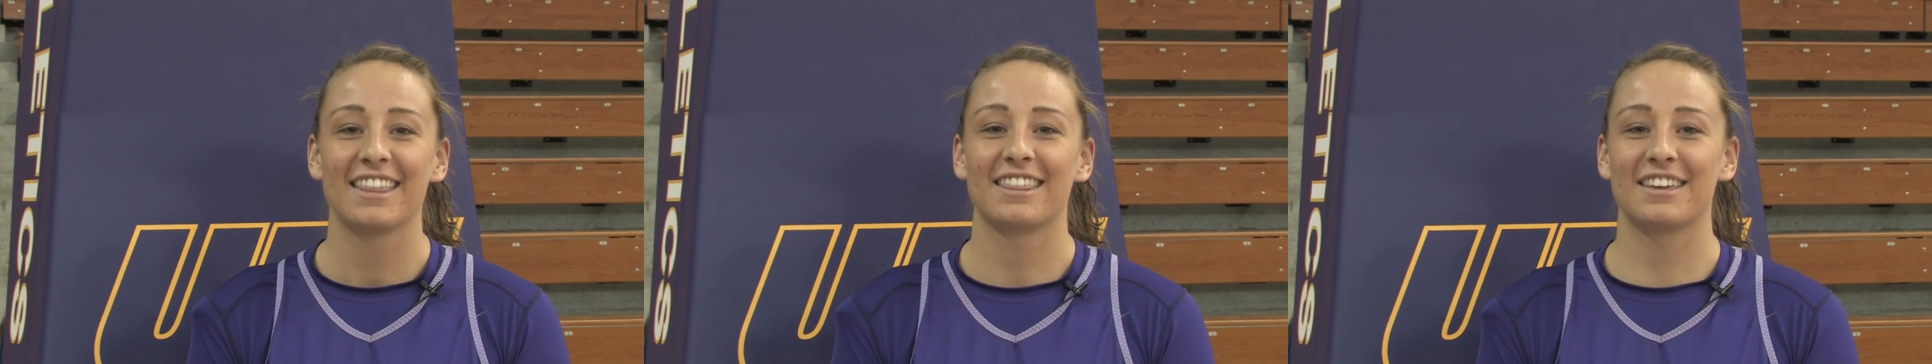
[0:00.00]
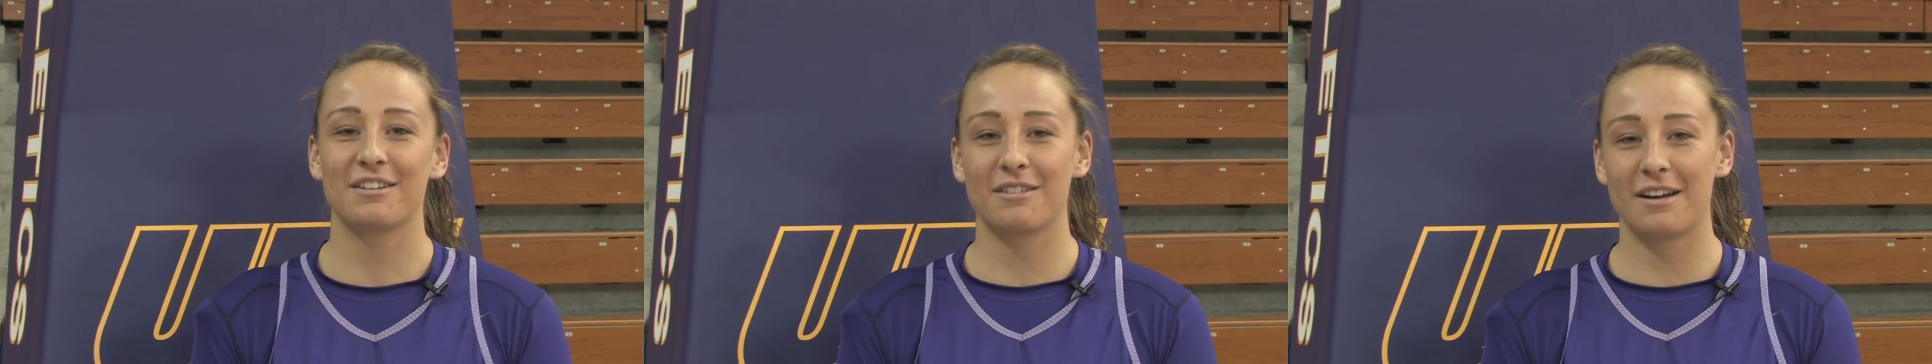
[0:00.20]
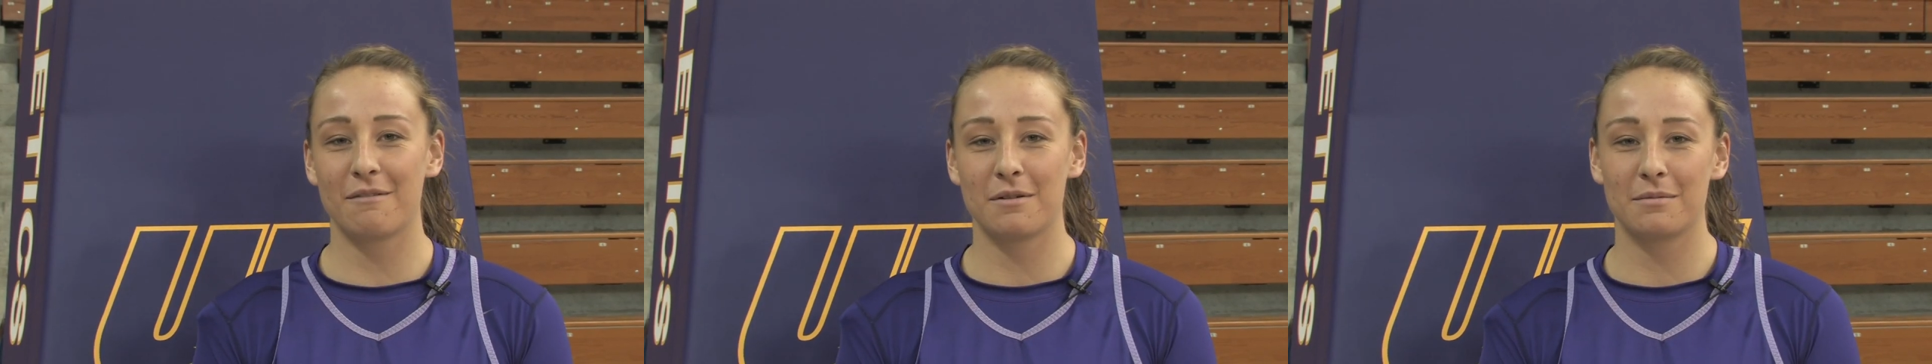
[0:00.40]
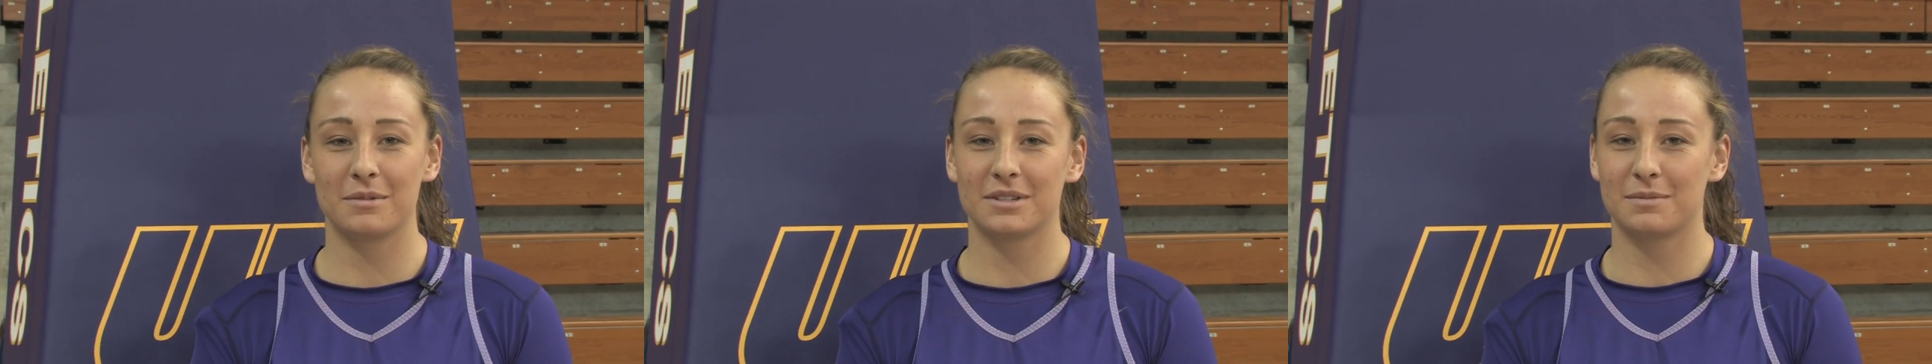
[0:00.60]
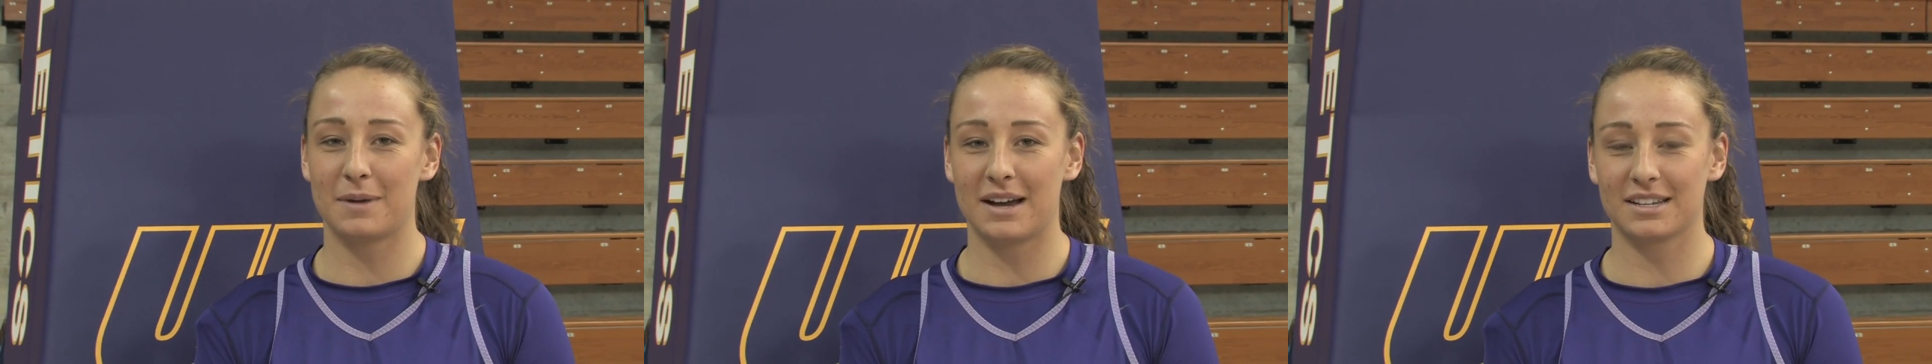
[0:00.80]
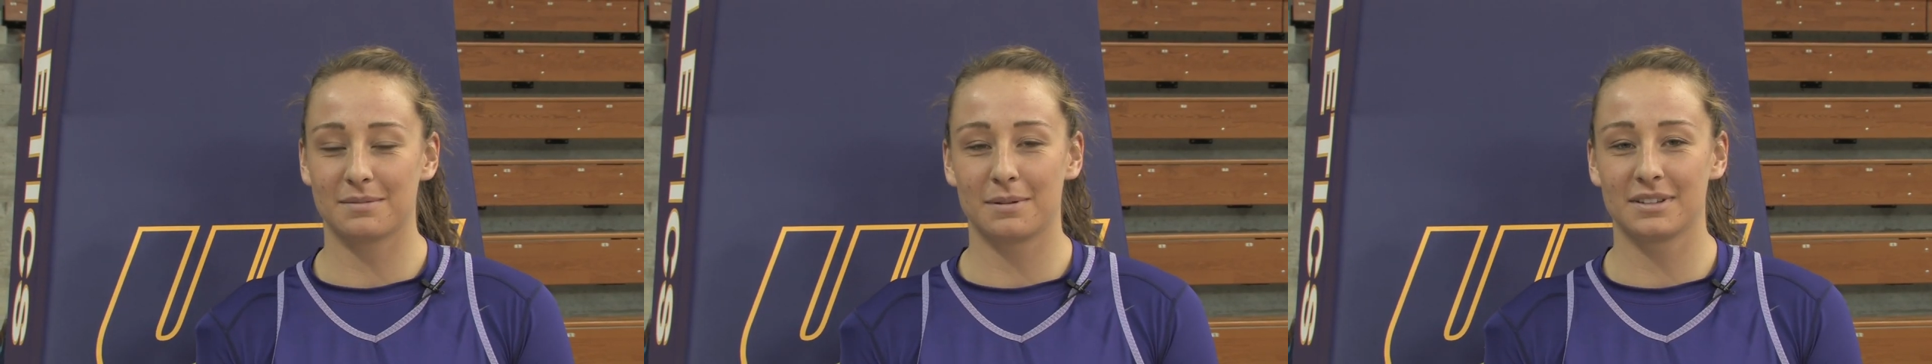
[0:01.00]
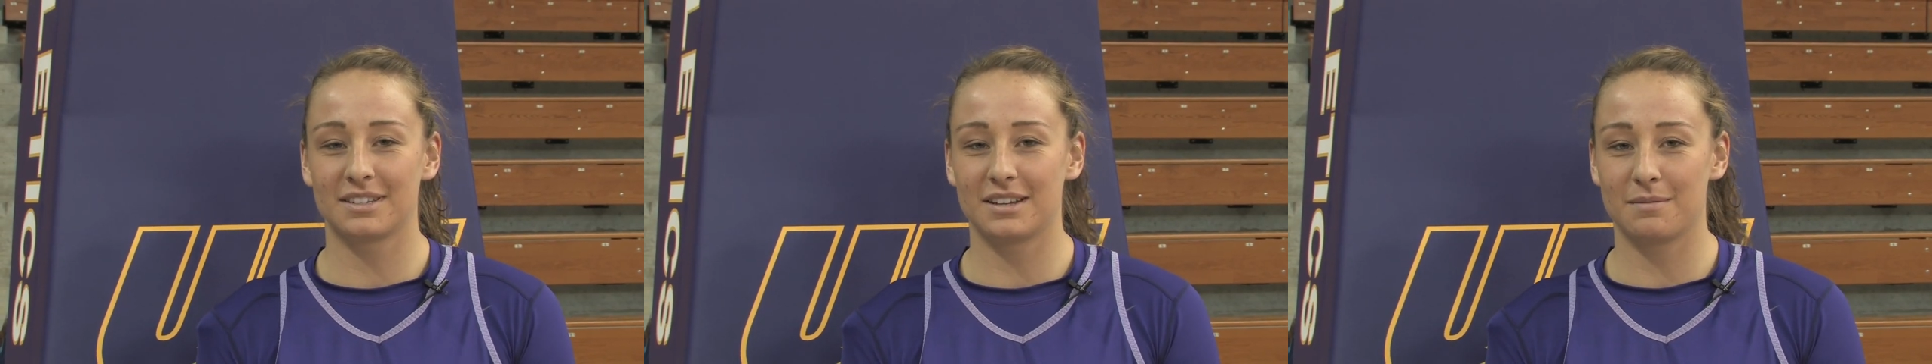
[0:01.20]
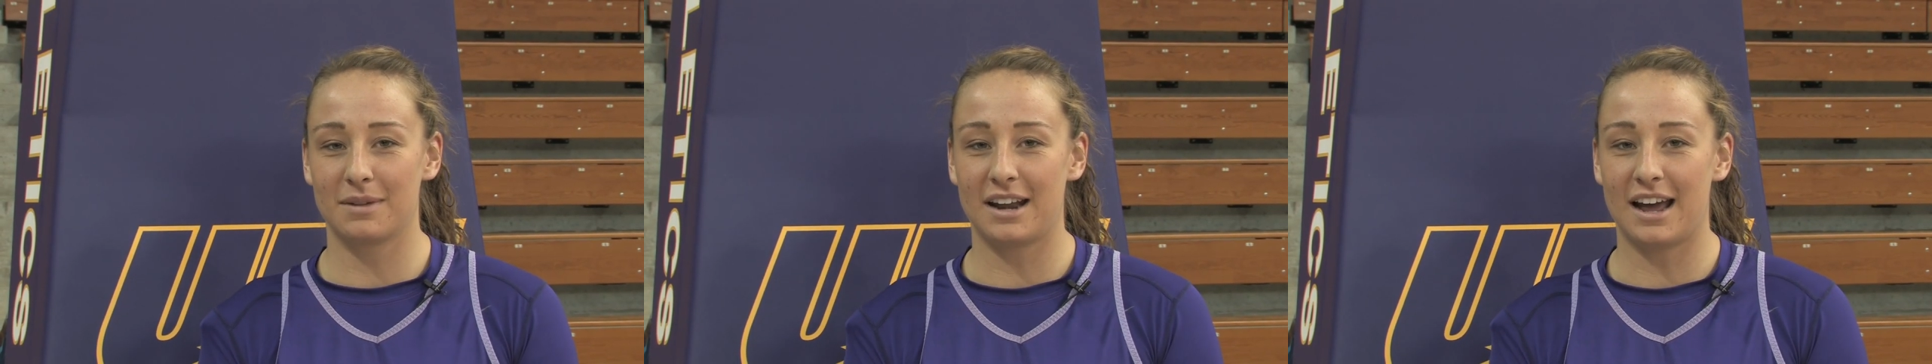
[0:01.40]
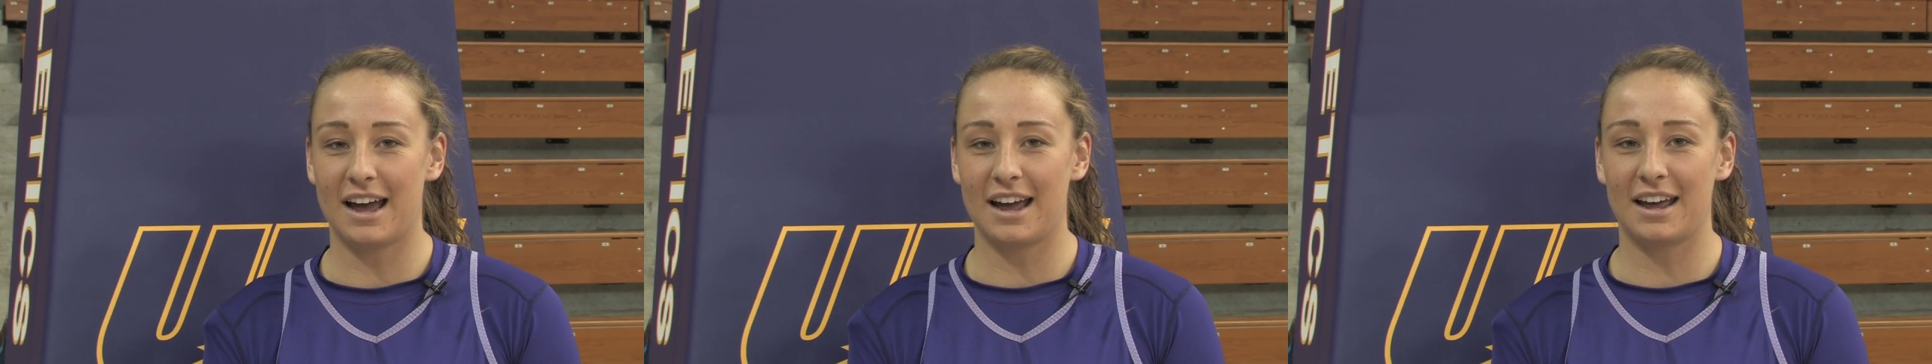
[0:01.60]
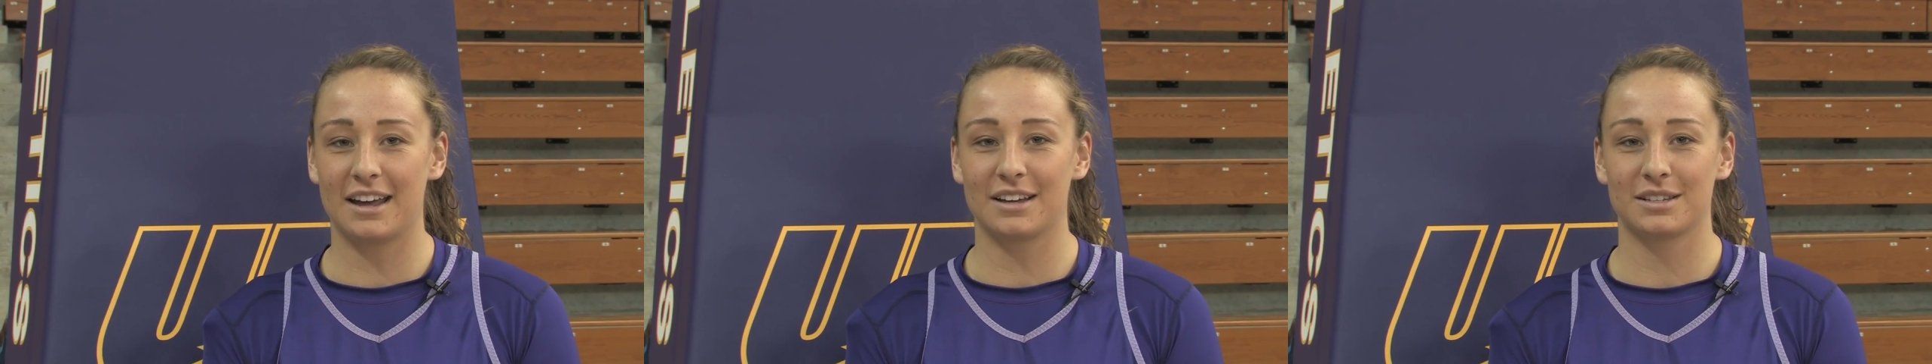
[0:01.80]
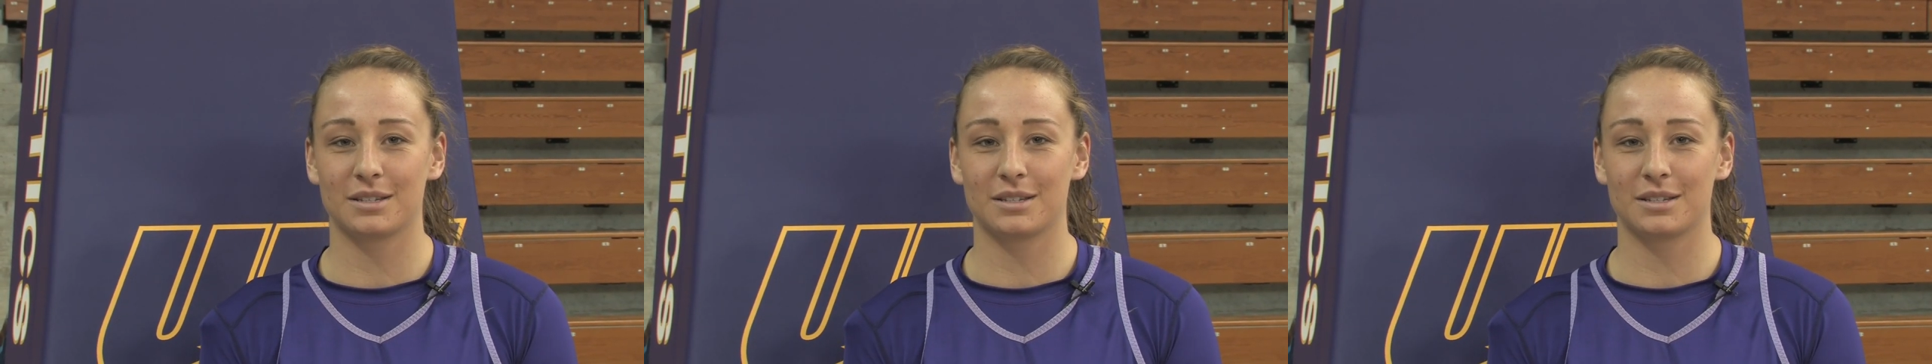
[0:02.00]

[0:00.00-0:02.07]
The UNI women's basketball team and I